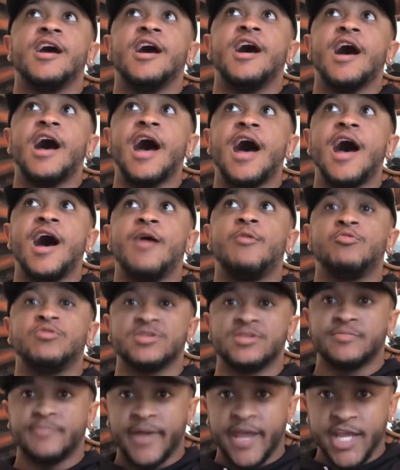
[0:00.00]
I was
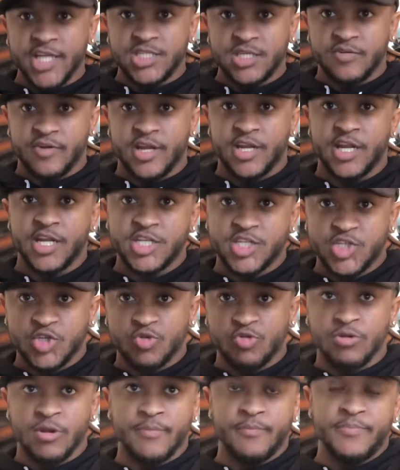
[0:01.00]
majoring in the
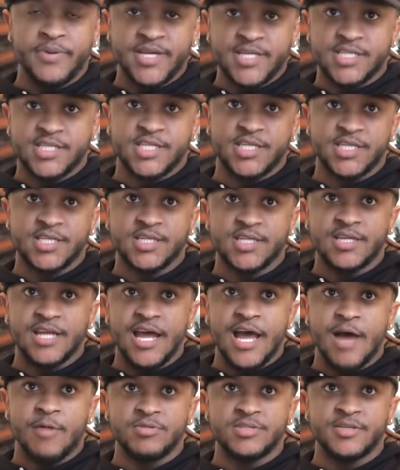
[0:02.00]
School of Business.
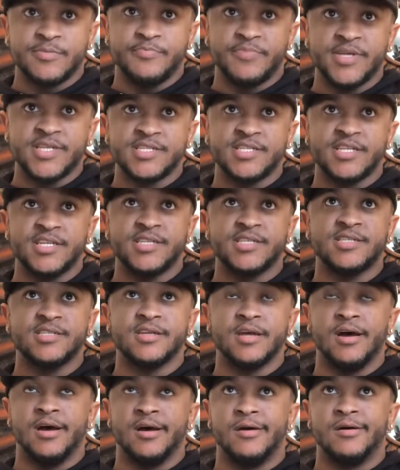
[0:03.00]
I was a business
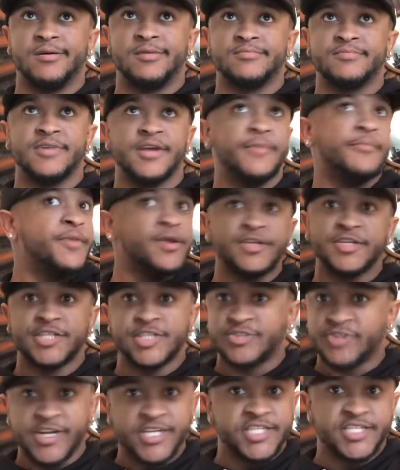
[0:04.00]

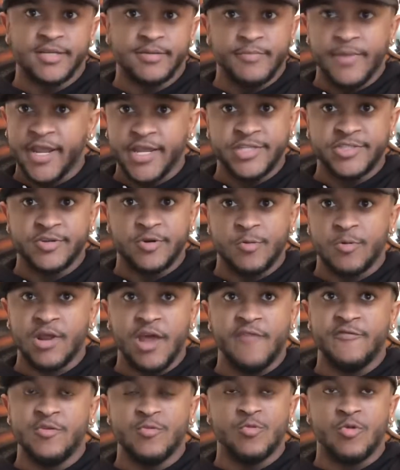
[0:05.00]
administration major, or
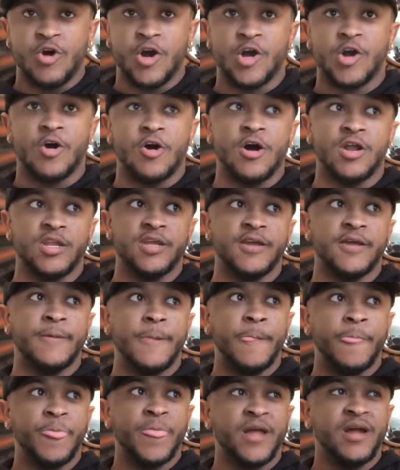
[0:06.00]
whatever you want to call it.
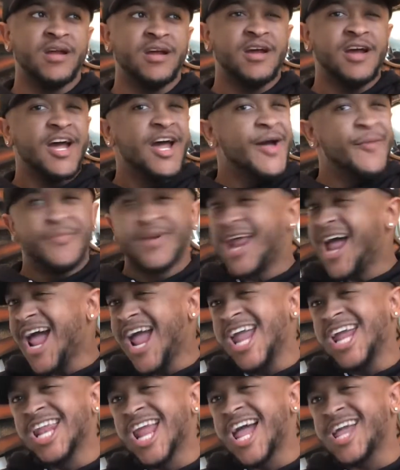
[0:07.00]
But I
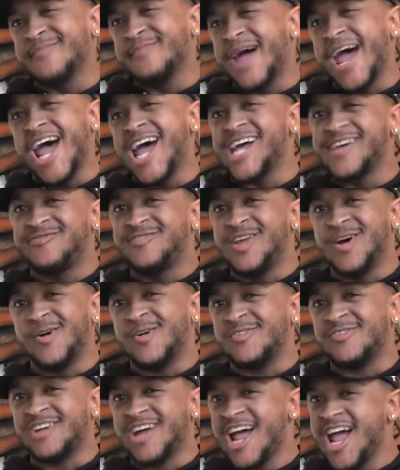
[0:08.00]
ain't like math
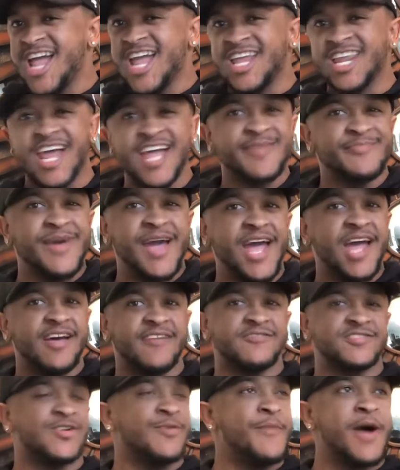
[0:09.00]
though. I ain't like math.
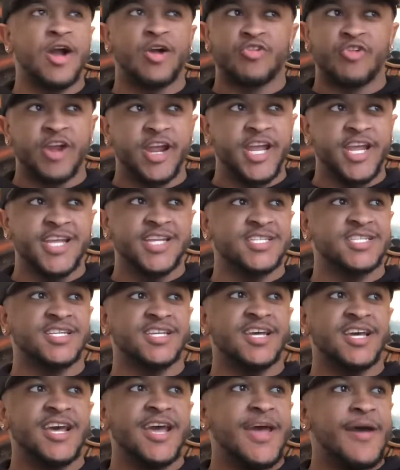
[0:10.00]
So my grades
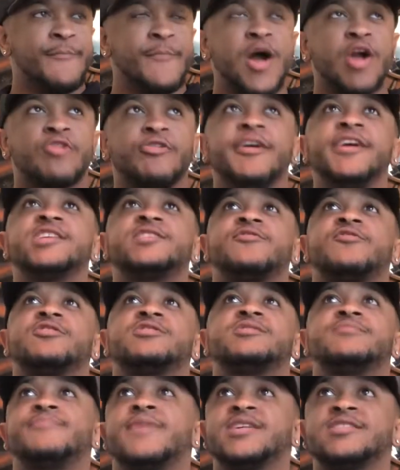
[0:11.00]
first
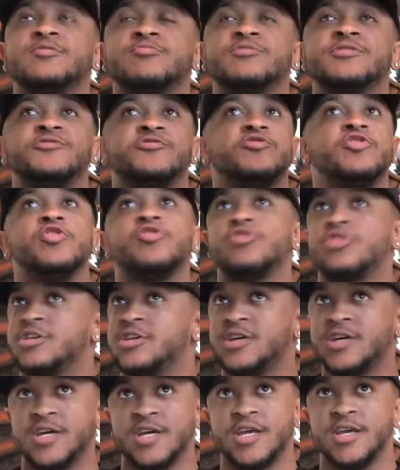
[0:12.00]
semester was real
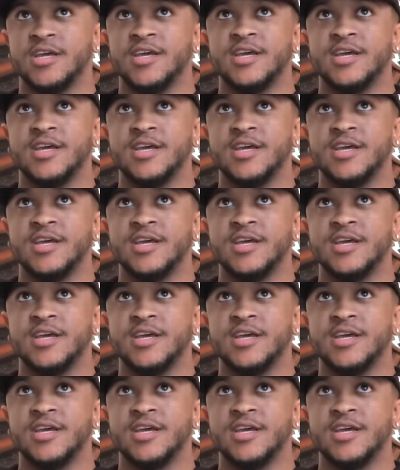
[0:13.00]
good.